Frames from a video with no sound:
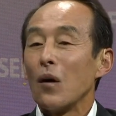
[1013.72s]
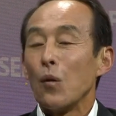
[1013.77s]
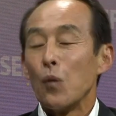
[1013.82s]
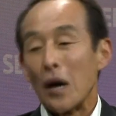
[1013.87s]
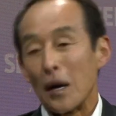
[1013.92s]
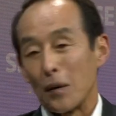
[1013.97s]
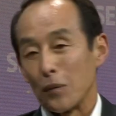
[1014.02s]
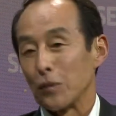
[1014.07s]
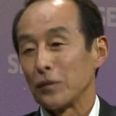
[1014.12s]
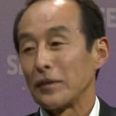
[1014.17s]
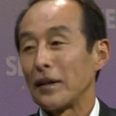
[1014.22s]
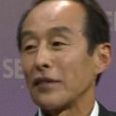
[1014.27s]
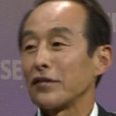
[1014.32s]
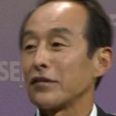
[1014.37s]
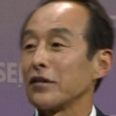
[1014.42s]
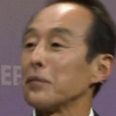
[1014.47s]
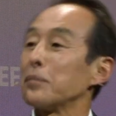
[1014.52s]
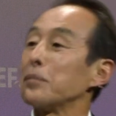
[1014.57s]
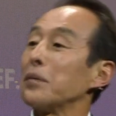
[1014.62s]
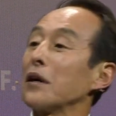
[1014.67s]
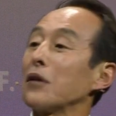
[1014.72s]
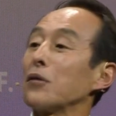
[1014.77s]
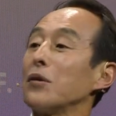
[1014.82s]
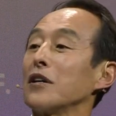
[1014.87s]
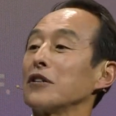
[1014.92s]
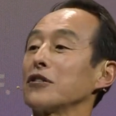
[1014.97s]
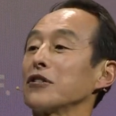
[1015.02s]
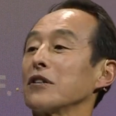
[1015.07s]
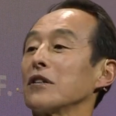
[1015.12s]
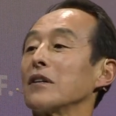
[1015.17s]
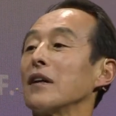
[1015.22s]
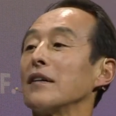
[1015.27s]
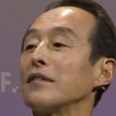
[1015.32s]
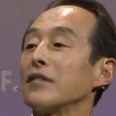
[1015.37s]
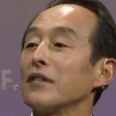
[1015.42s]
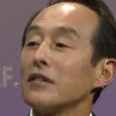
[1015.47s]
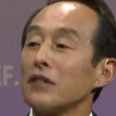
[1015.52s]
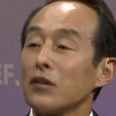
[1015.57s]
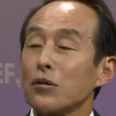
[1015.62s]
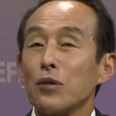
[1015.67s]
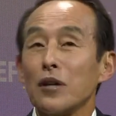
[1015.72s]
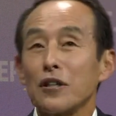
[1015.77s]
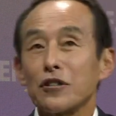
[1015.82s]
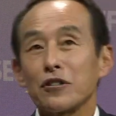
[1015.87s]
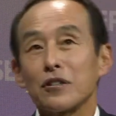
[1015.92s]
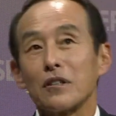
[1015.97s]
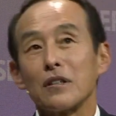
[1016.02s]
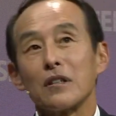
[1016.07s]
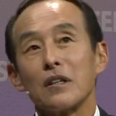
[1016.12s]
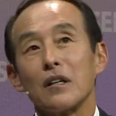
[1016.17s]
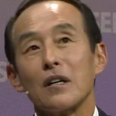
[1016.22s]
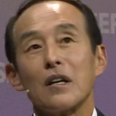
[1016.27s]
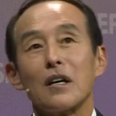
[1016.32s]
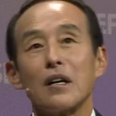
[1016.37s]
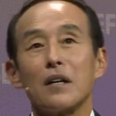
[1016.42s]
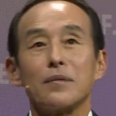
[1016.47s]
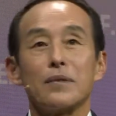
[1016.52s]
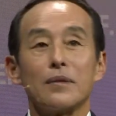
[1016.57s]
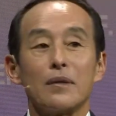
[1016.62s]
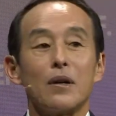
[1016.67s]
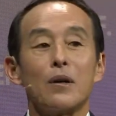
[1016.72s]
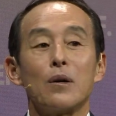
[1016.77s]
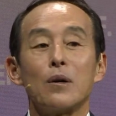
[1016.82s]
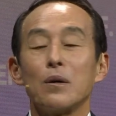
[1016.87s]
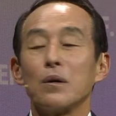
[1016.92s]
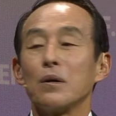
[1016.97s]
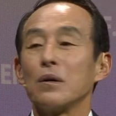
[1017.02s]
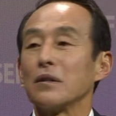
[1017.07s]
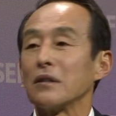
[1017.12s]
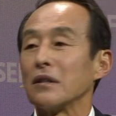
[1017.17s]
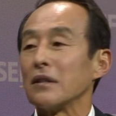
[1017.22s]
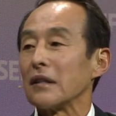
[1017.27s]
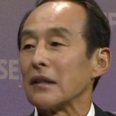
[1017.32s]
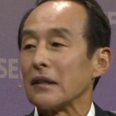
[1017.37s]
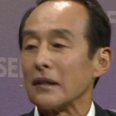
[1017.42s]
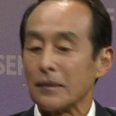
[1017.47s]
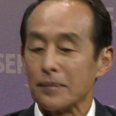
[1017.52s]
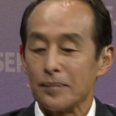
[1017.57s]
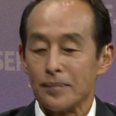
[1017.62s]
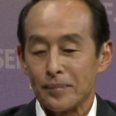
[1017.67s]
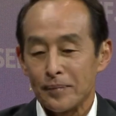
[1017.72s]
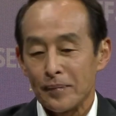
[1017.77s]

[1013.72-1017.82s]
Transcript: Well, that's a big question. I think the question of all the